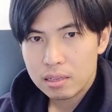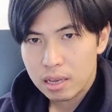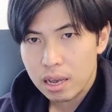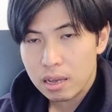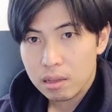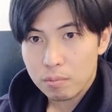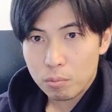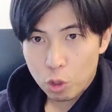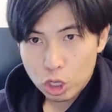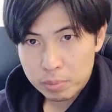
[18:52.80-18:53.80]
Yeah.
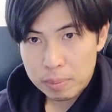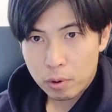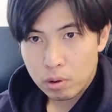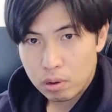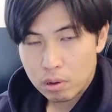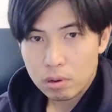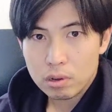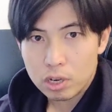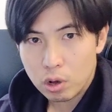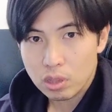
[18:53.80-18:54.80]
Those people,
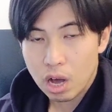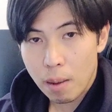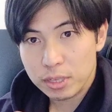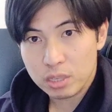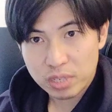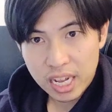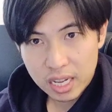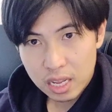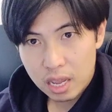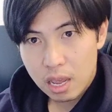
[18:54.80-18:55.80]
the opposite of
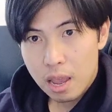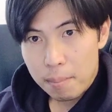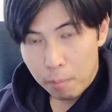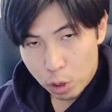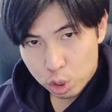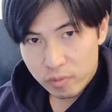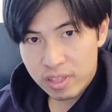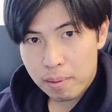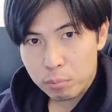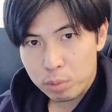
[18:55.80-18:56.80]
Santi, most of
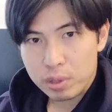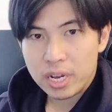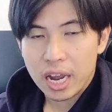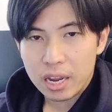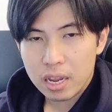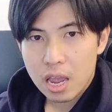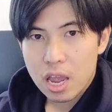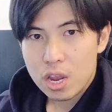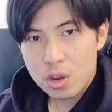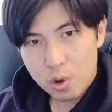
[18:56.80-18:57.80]
them are blue pill guy.
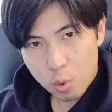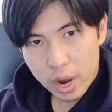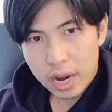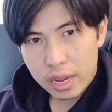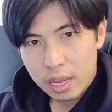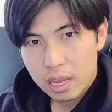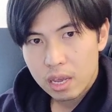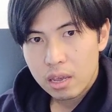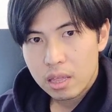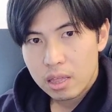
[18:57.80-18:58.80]
You know why?
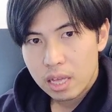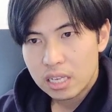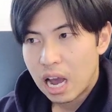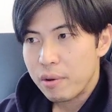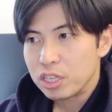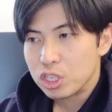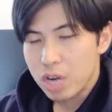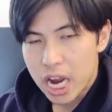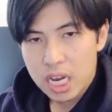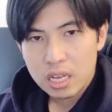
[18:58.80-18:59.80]
That's how it's
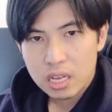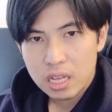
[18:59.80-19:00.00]
trained.